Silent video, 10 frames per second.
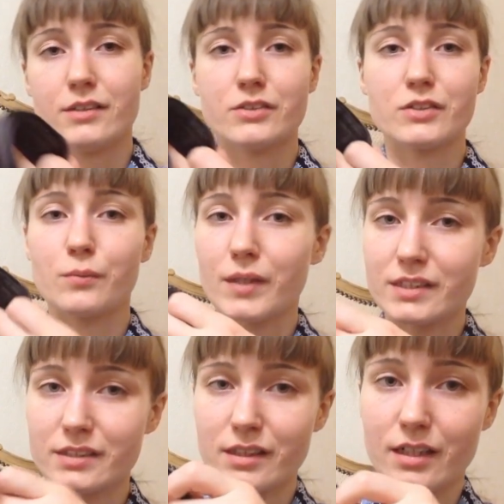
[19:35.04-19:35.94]
Here's the
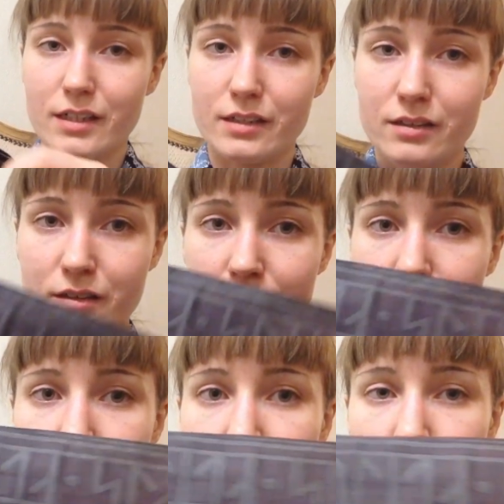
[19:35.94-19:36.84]
waist tie
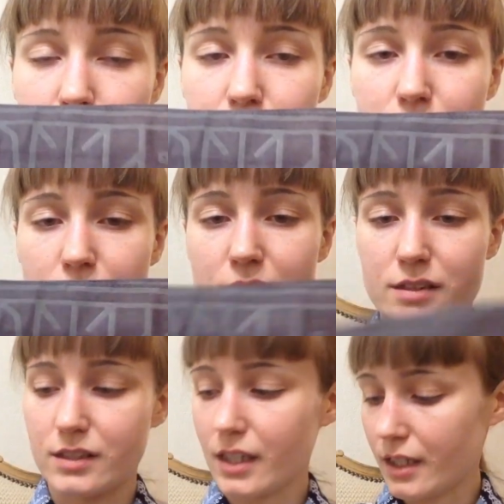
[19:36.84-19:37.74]
for the
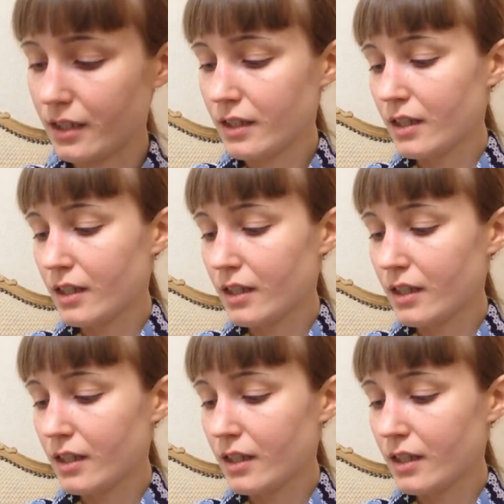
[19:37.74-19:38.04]
JSK.